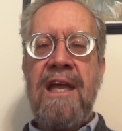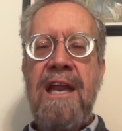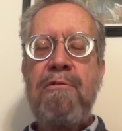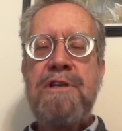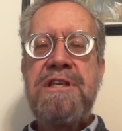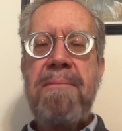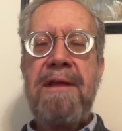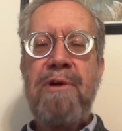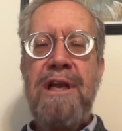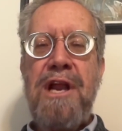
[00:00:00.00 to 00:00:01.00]
In other words,
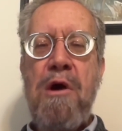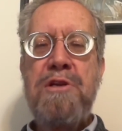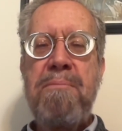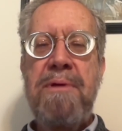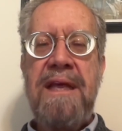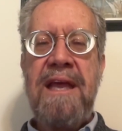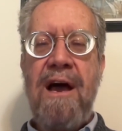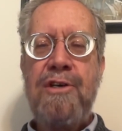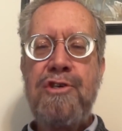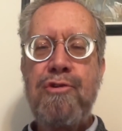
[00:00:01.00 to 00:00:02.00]
something we know to be
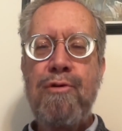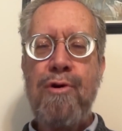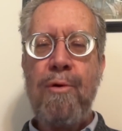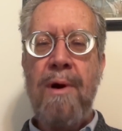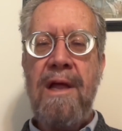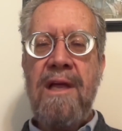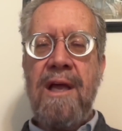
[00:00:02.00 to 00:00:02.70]
untrue,